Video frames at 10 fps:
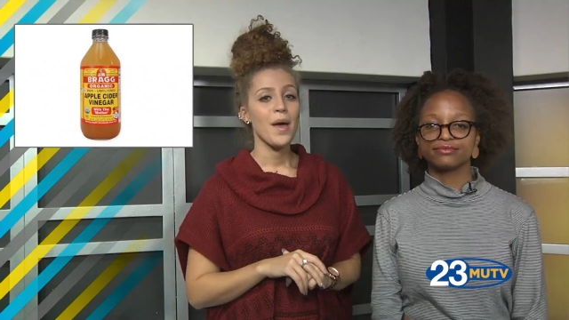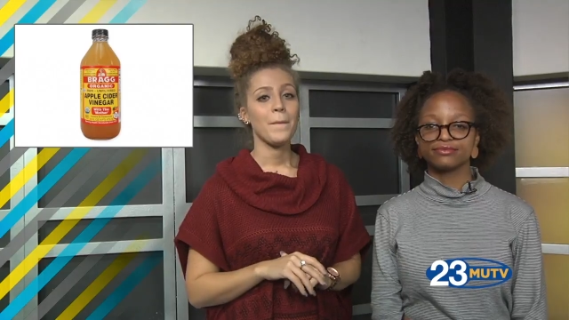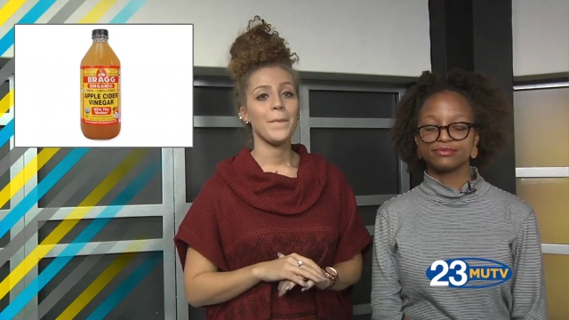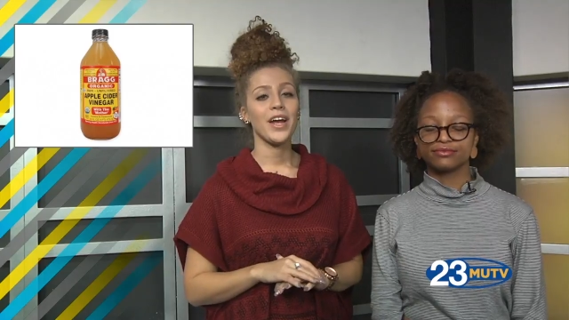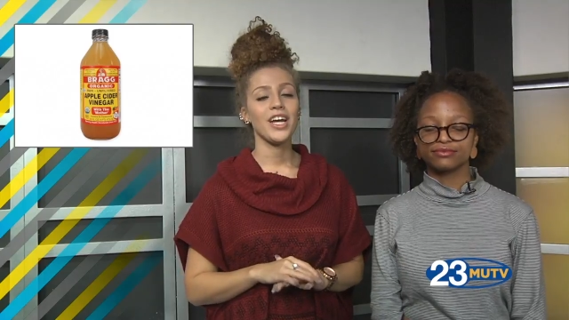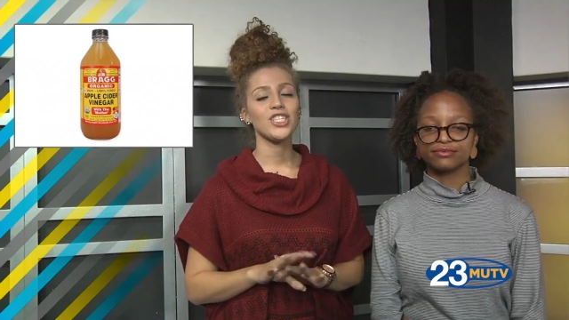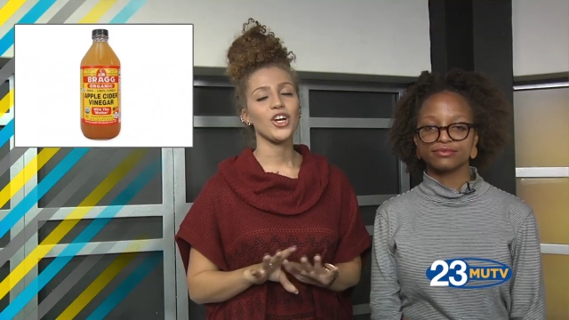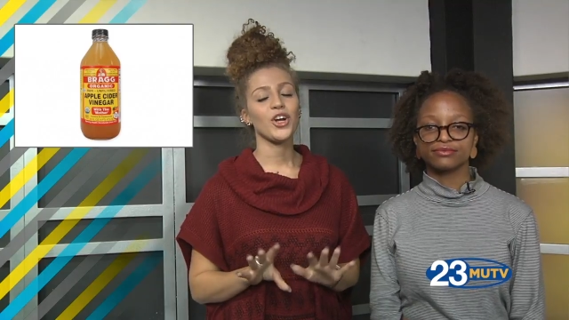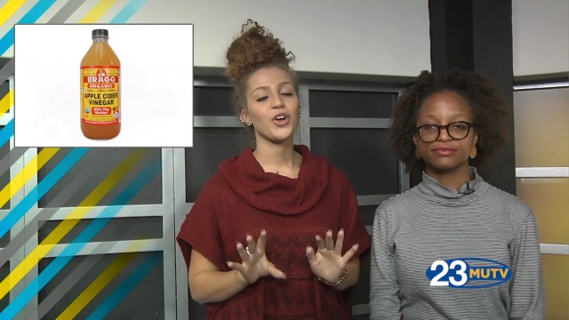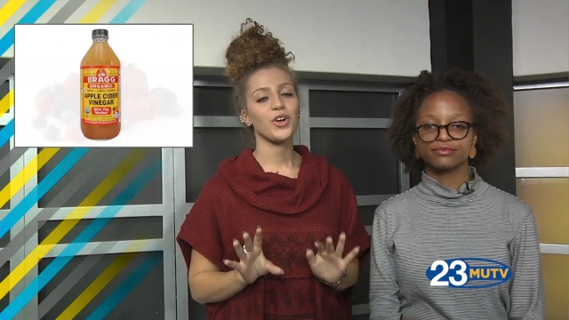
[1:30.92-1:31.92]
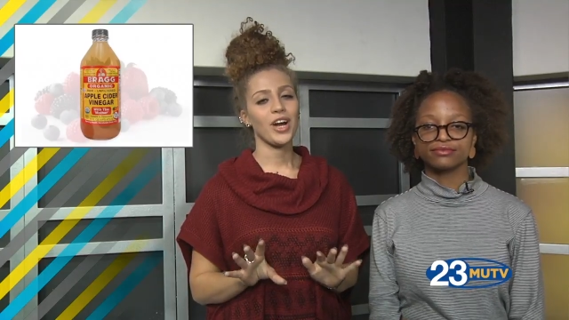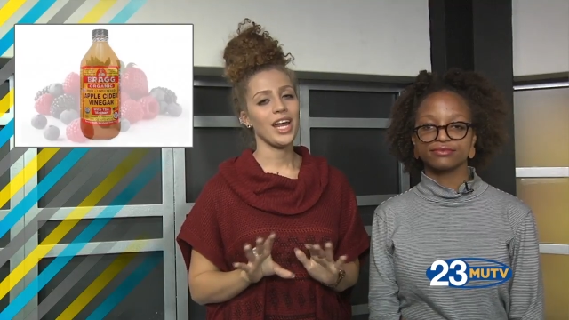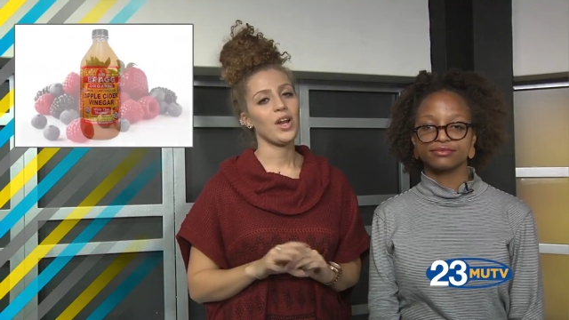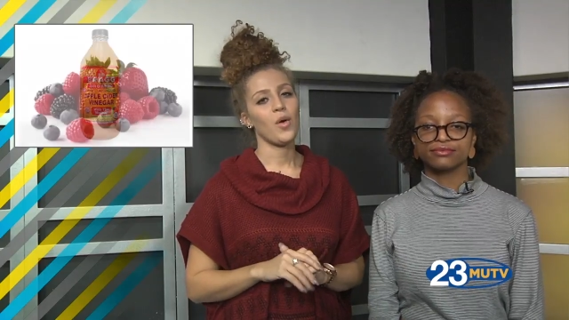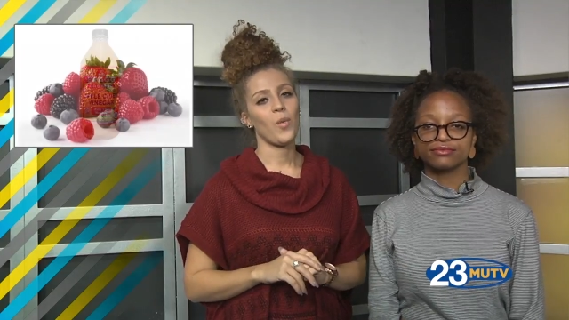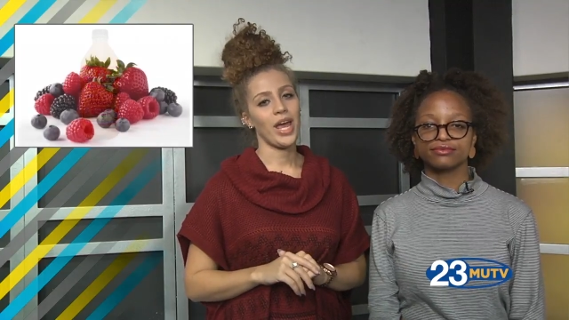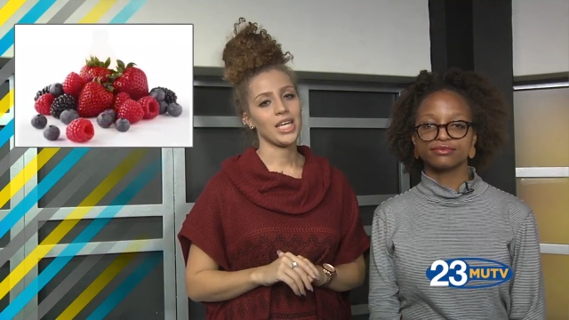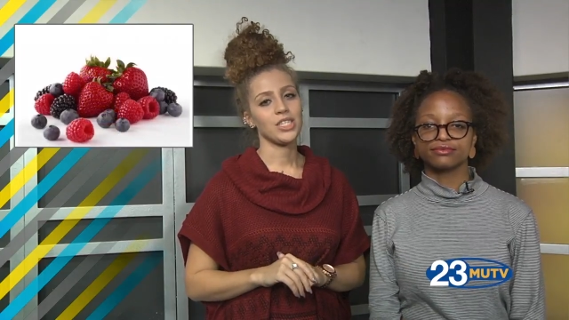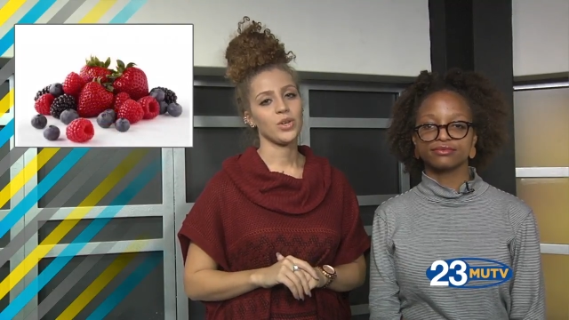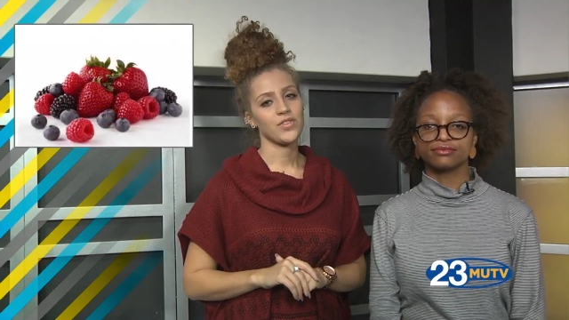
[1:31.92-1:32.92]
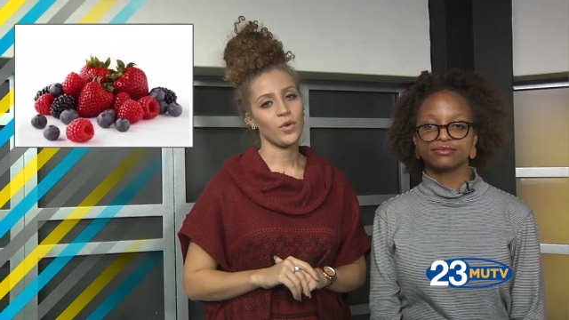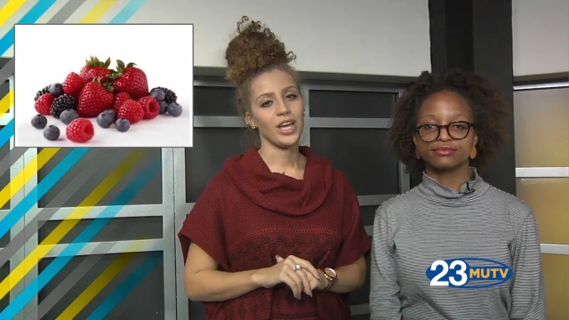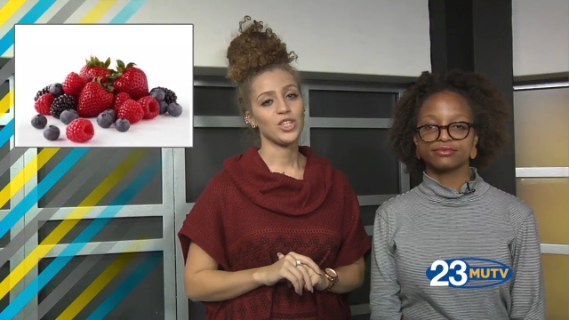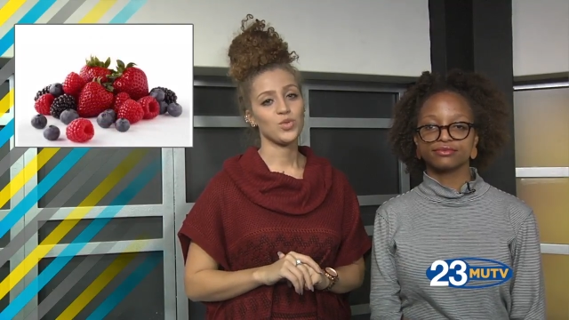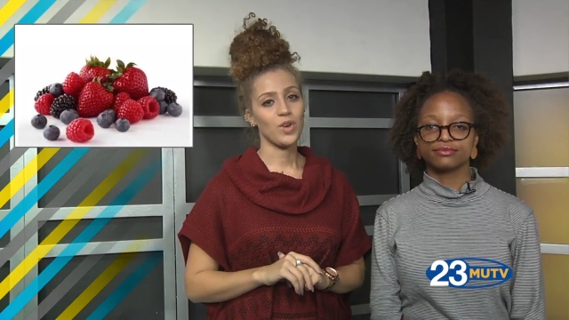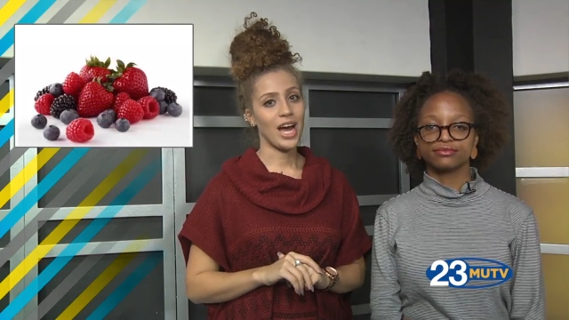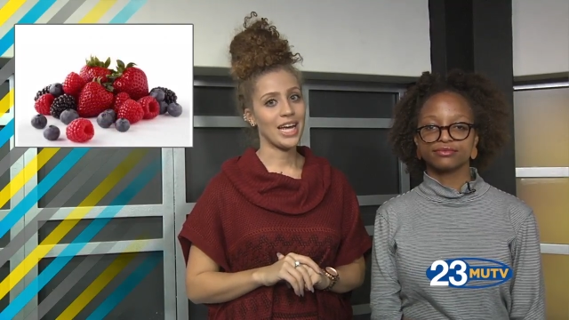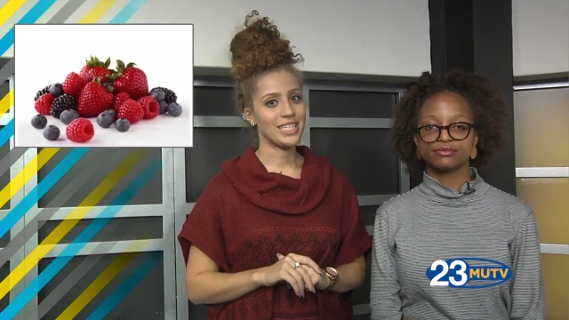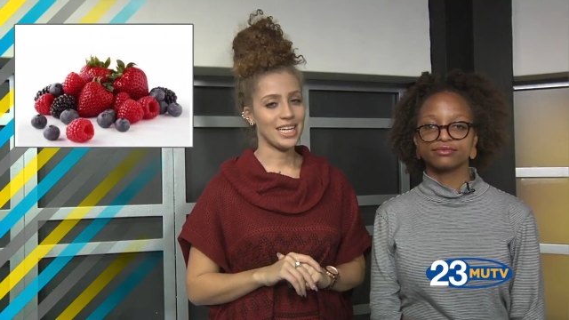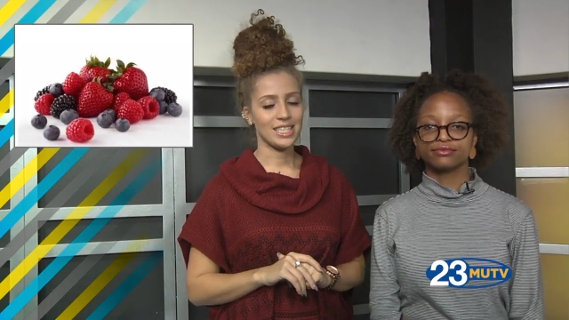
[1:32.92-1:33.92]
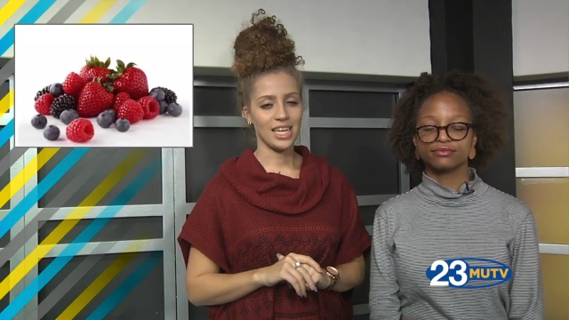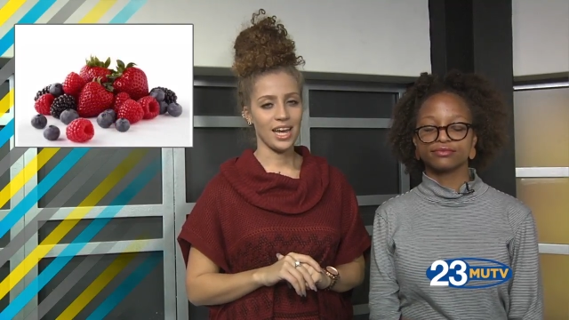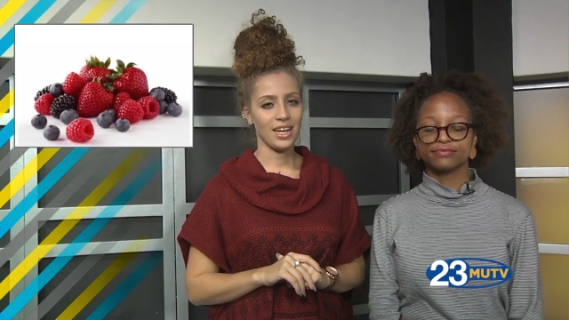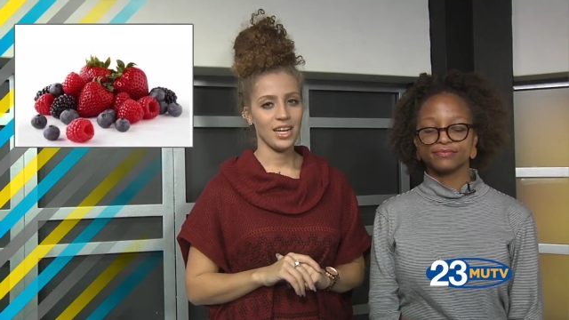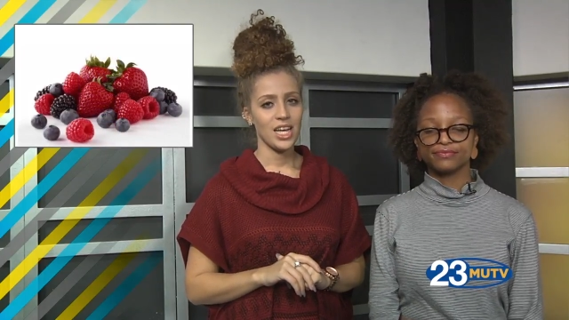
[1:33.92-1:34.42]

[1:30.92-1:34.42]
Speaker 1: berries are great ways to exfoliate dry, dead skin.